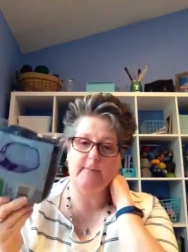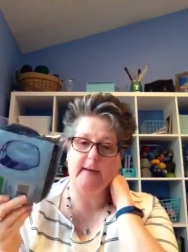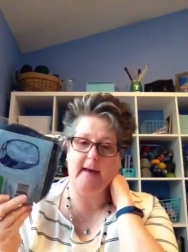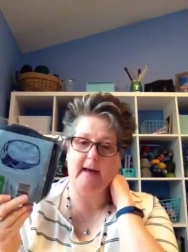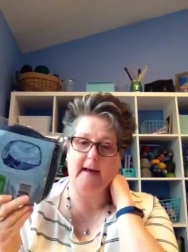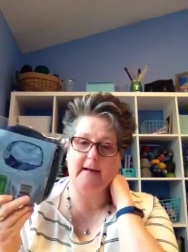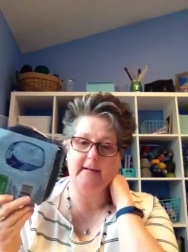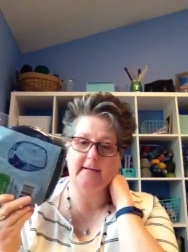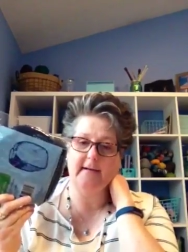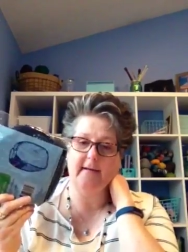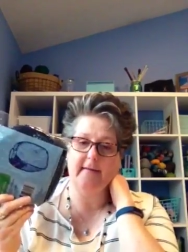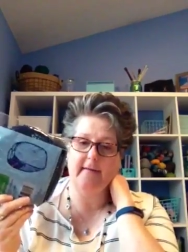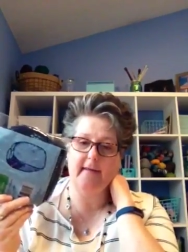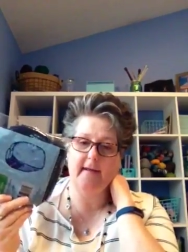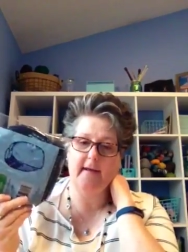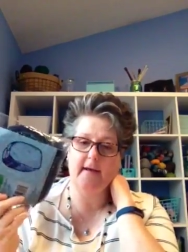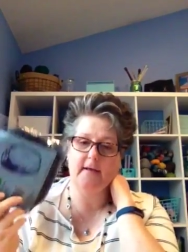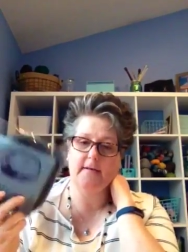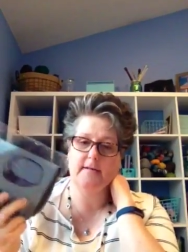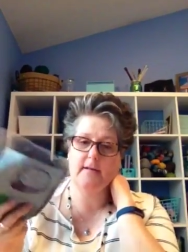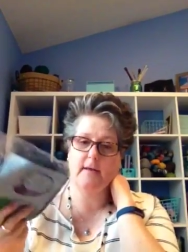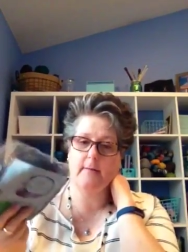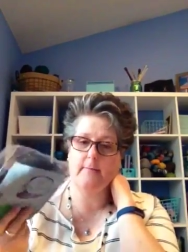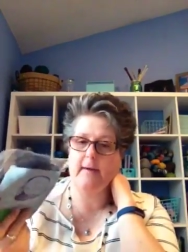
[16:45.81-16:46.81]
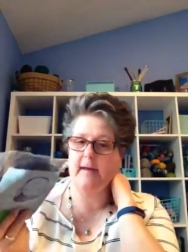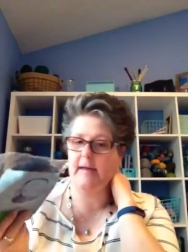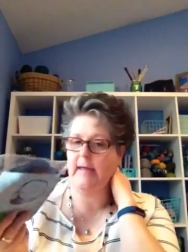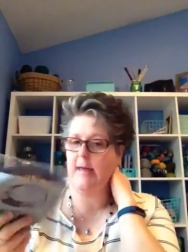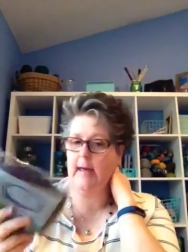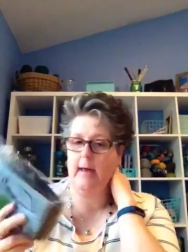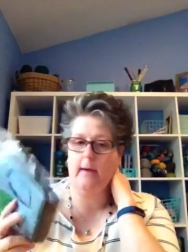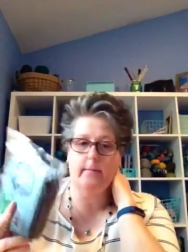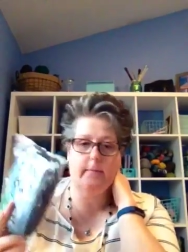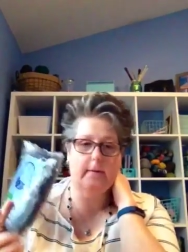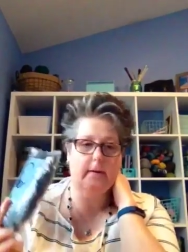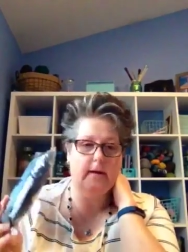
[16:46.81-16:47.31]
bags and this in my
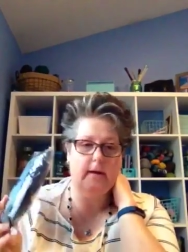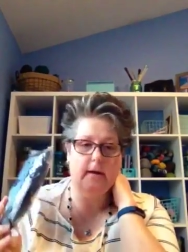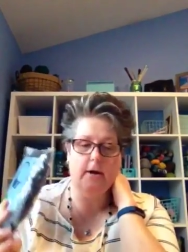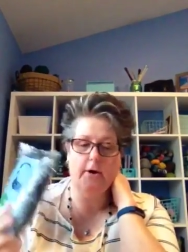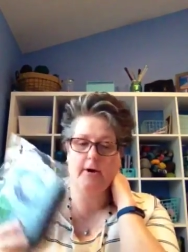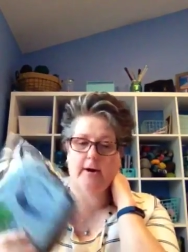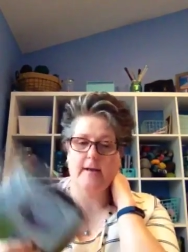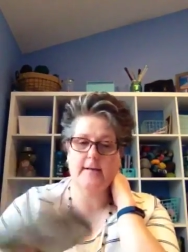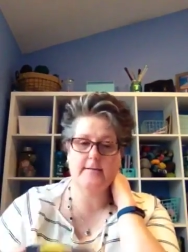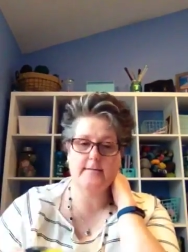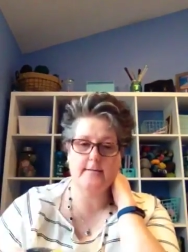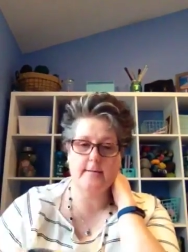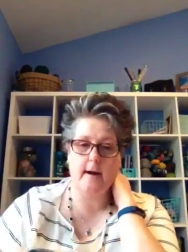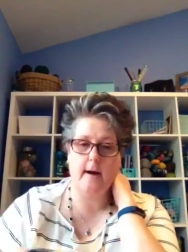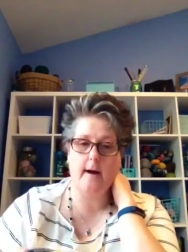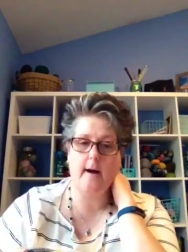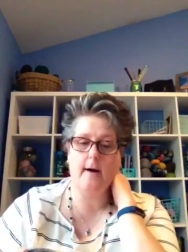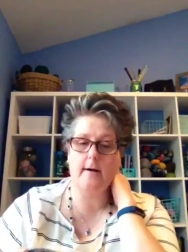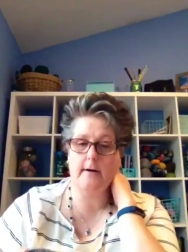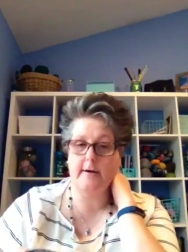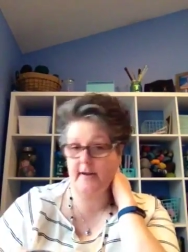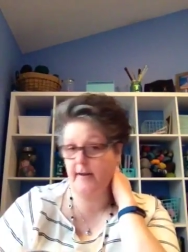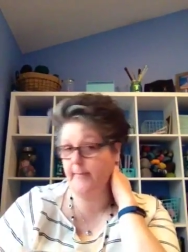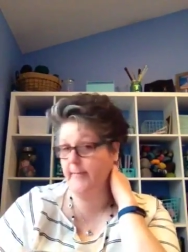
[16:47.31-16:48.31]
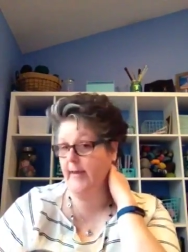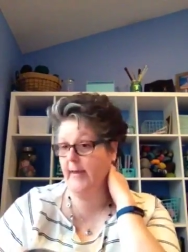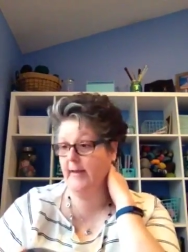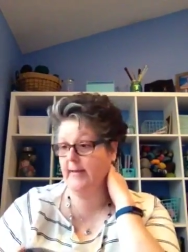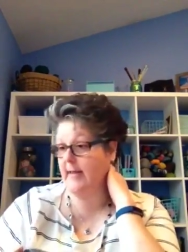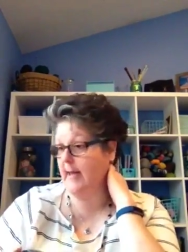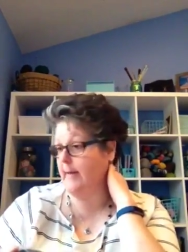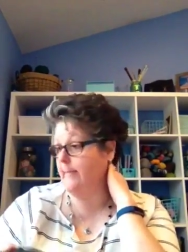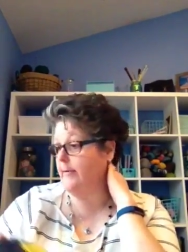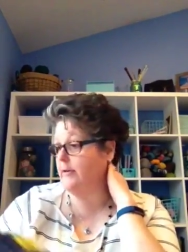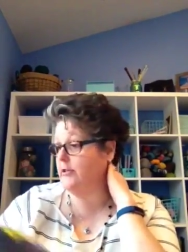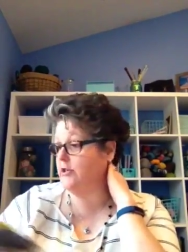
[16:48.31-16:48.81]
camping gear is not going to make
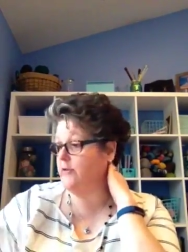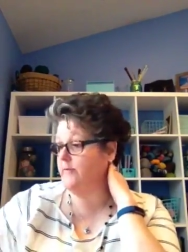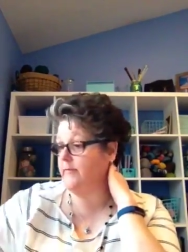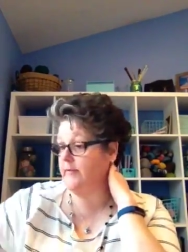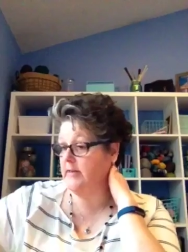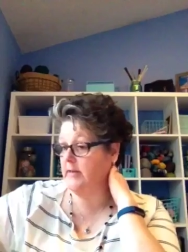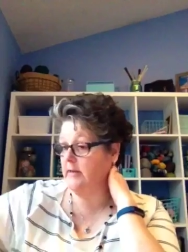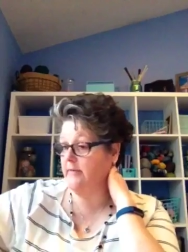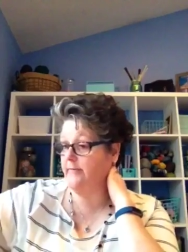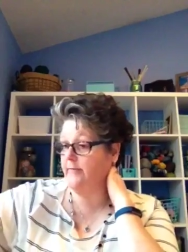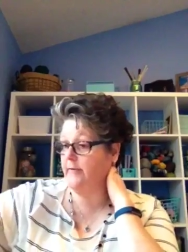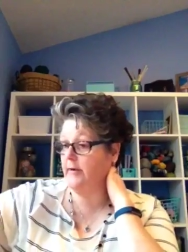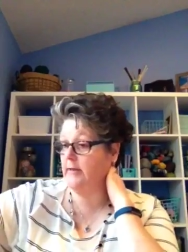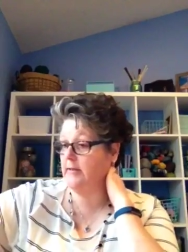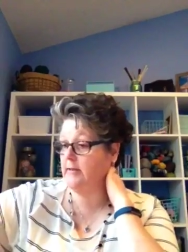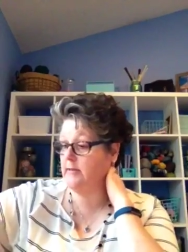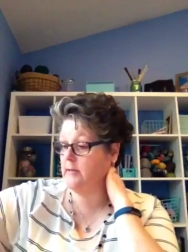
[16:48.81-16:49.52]
that much of a difference.